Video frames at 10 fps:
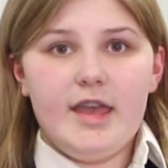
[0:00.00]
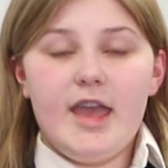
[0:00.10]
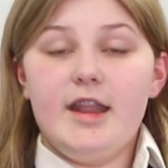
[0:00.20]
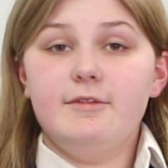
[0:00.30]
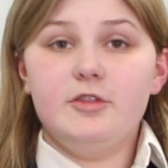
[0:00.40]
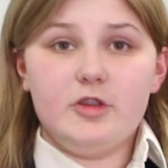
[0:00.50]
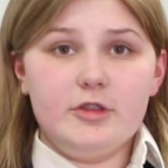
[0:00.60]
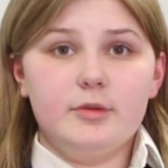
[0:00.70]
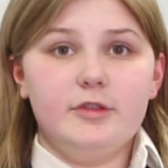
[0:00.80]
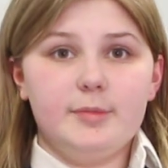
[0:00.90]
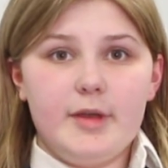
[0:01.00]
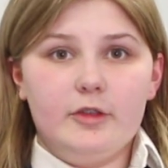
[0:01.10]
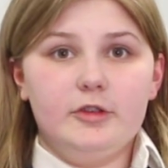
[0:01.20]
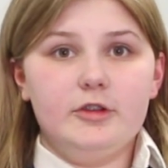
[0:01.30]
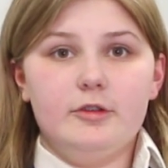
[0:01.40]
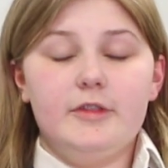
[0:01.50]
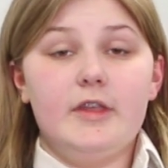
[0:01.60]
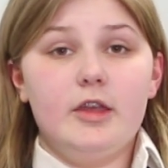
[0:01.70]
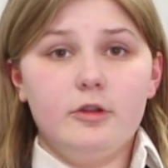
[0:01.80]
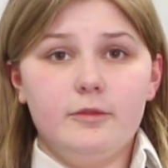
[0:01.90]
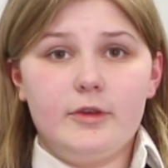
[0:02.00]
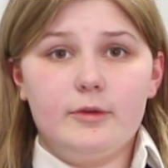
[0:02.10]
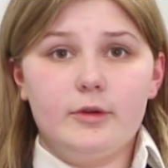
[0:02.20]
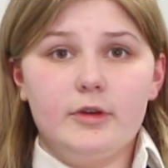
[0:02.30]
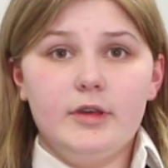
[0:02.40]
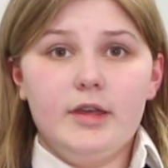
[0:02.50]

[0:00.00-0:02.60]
and have a genuine smile to know that the interviewer